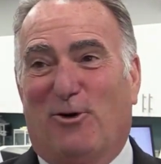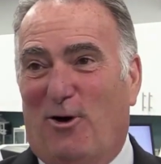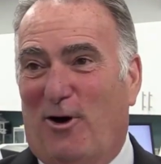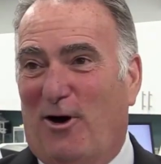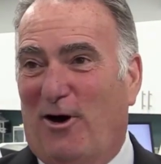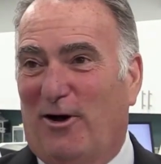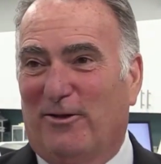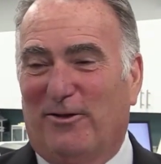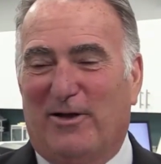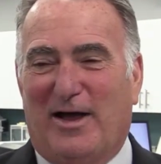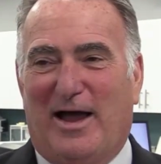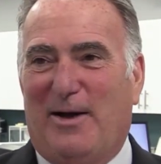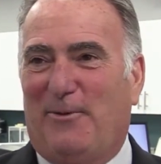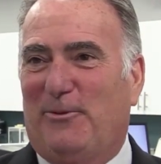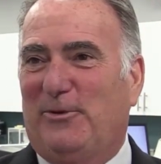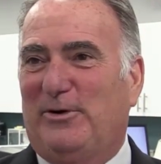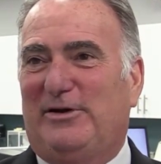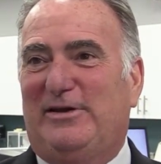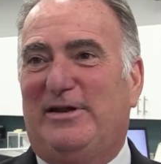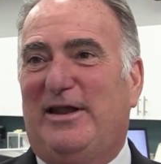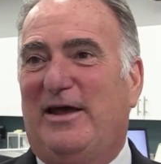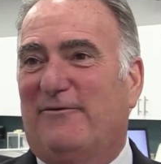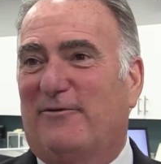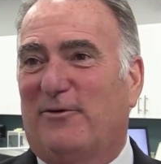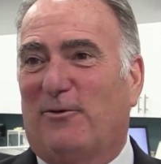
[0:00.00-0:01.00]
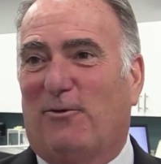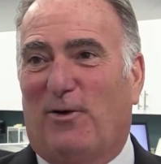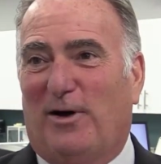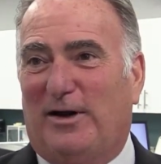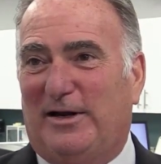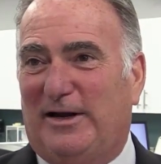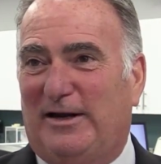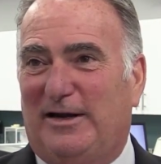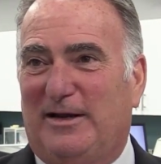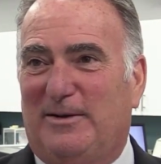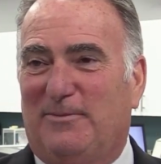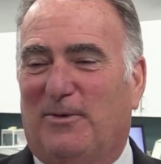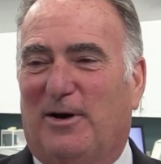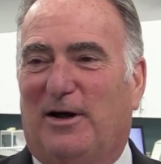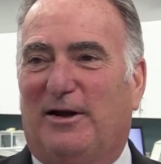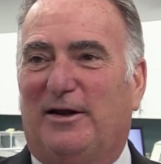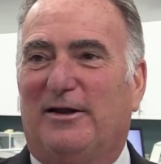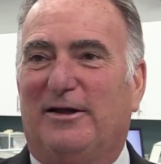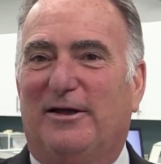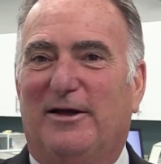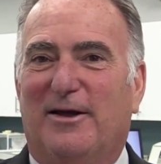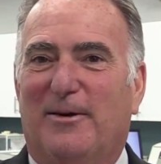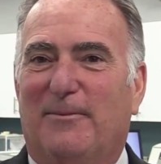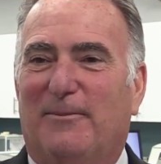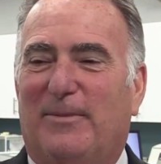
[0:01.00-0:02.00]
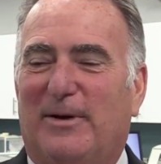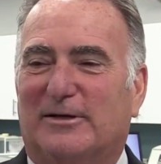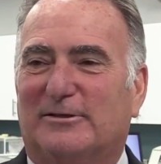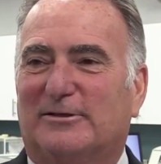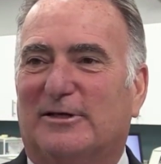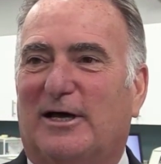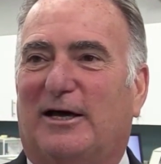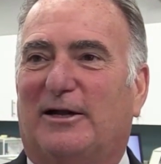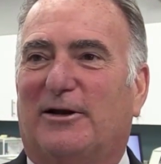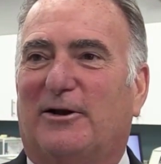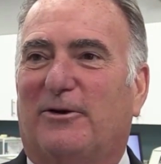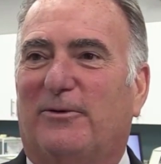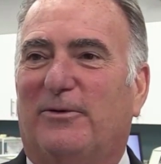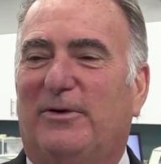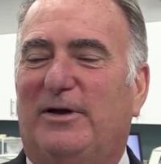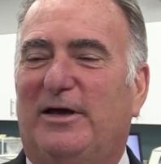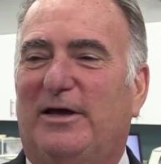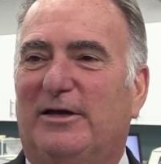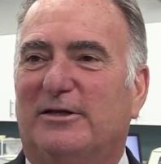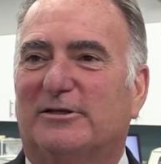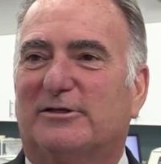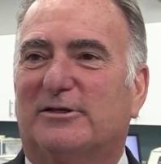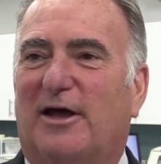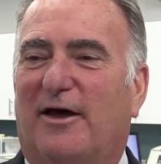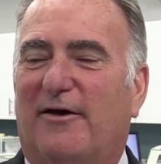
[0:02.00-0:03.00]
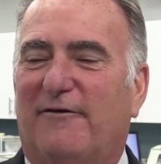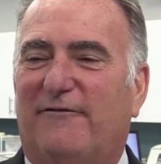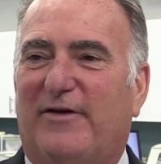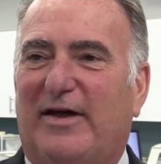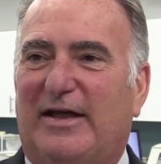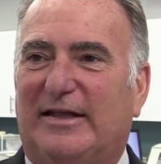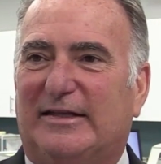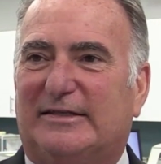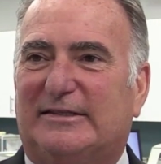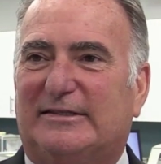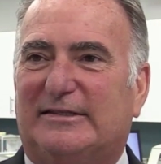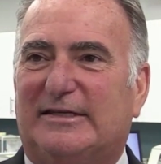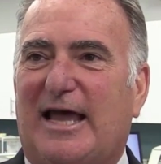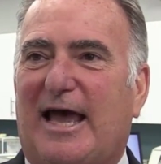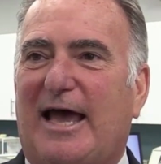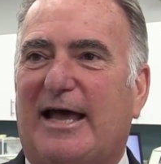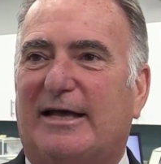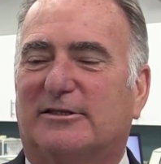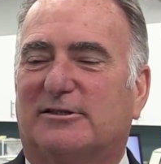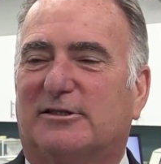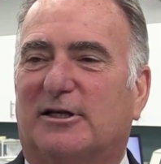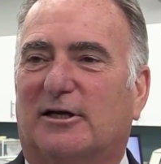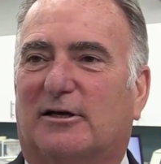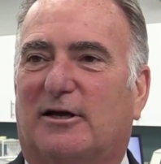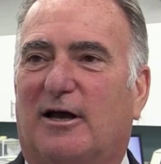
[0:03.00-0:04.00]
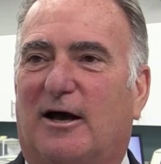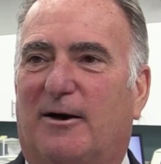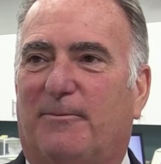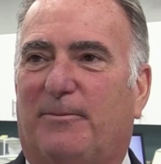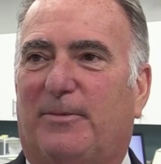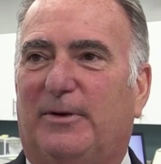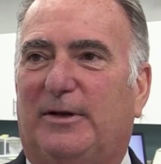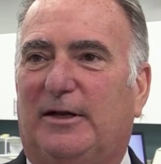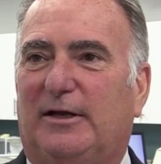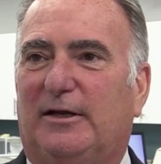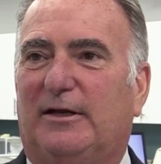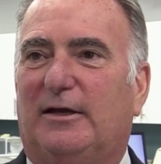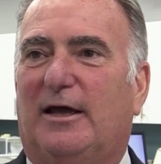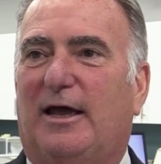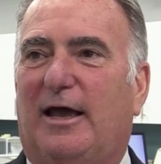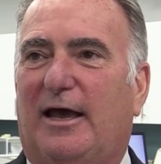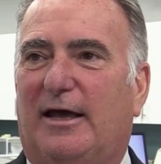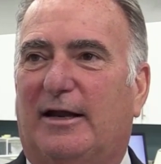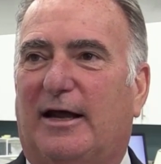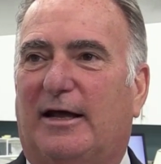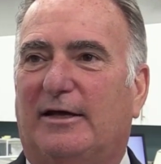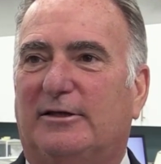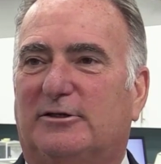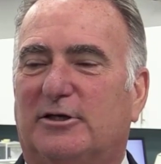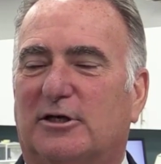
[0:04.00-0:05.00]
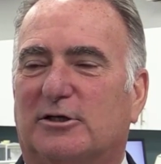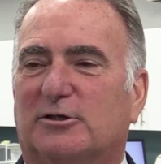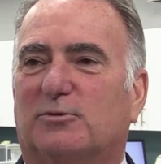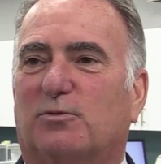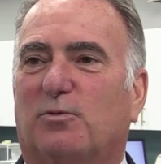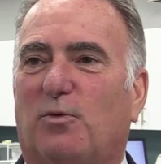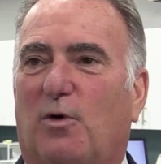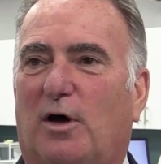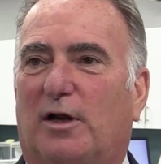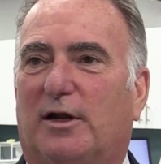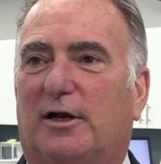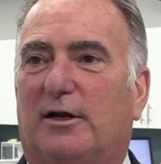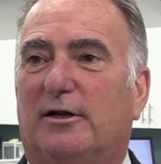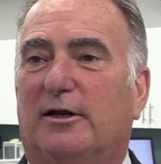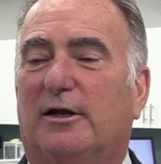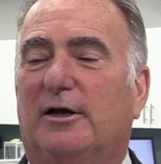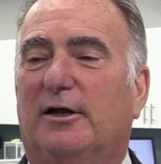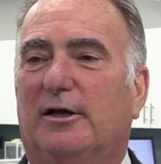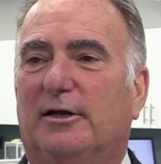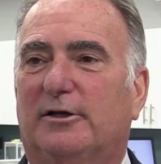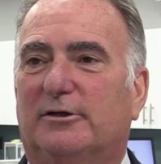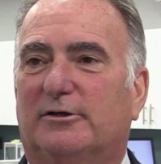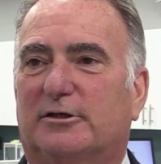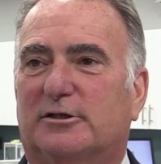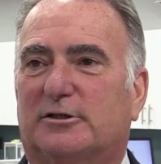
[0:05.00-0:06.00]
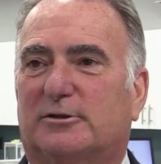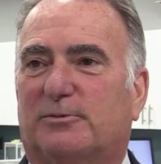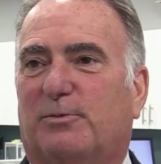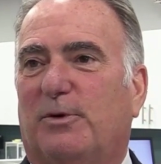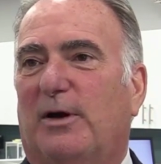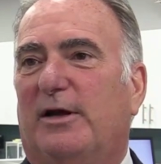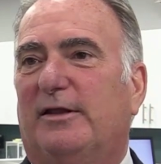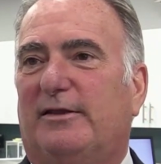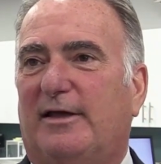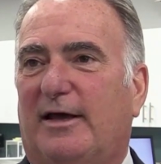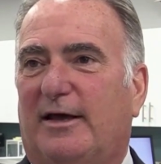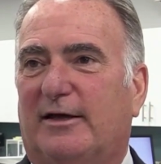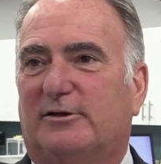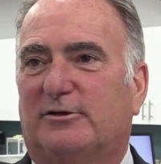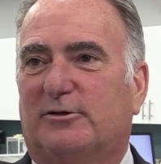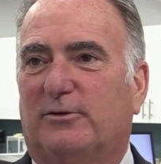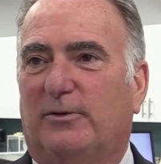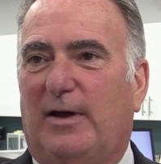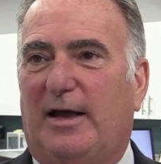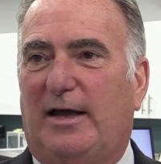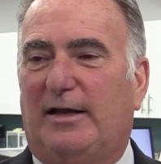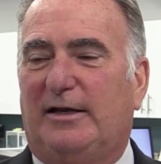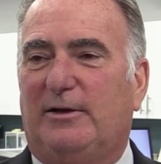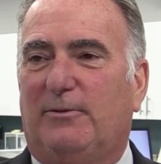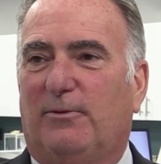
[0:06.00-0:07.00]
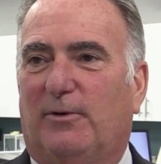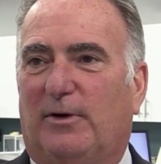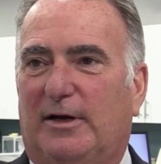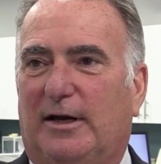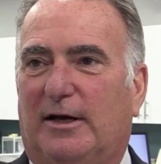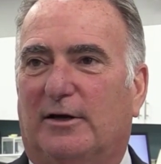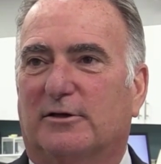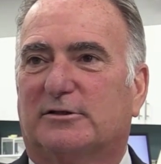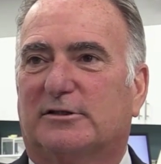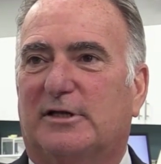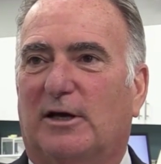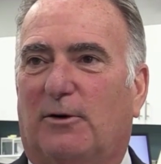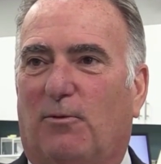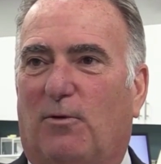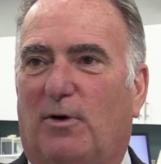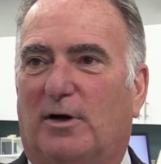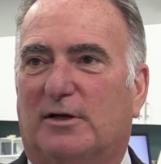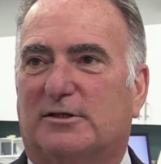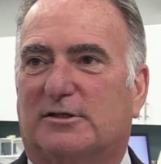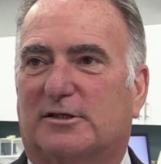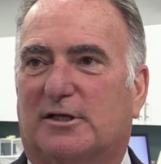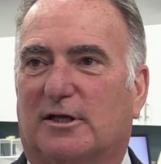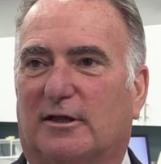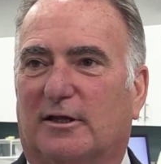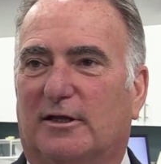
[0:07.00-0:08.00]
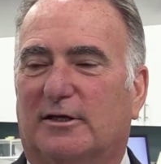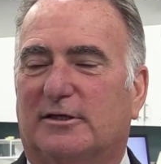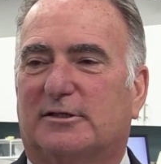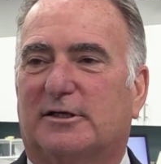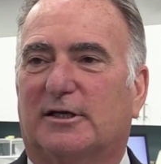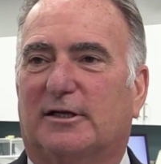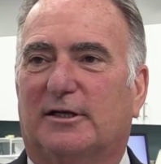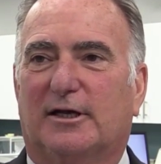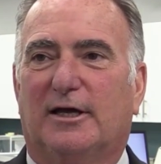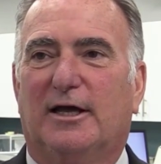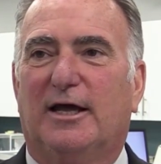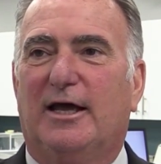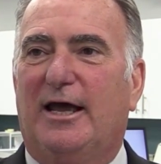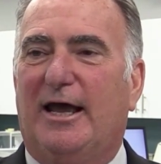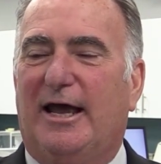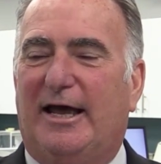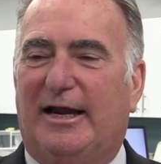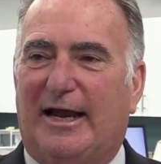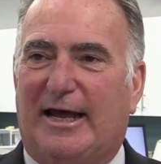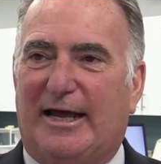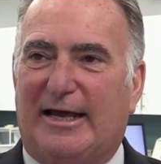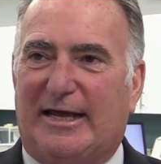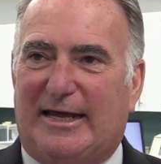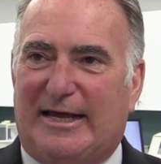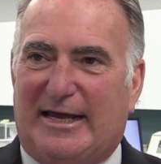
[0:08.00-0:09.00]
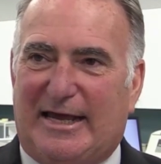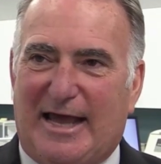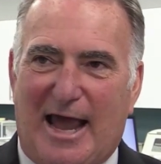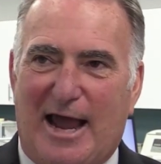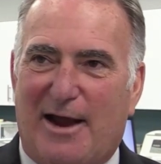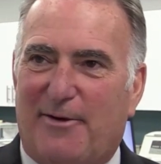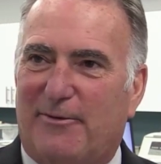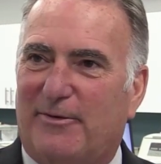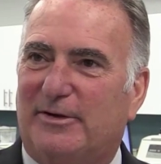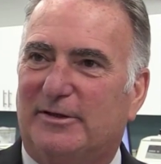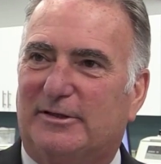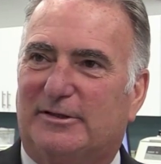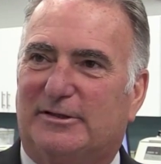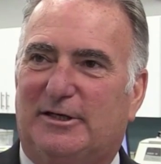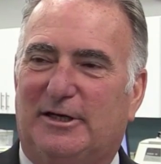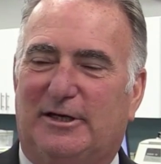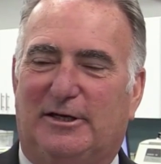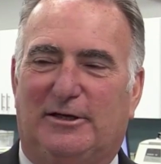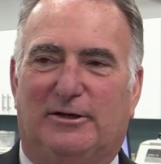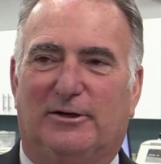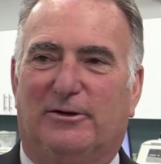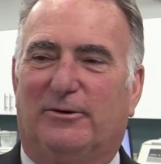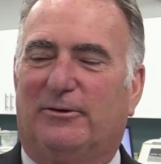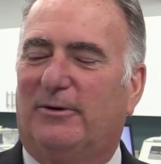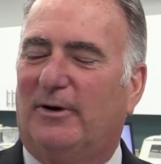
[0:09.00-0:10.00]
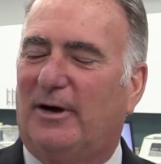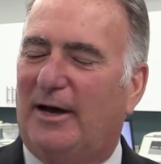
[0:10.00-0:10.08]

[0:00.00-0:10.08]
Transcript: all. I would never want any money. Bausano is a fantastic company, and I just wanted to spread that to anyone else that wants to listen. And I guarantee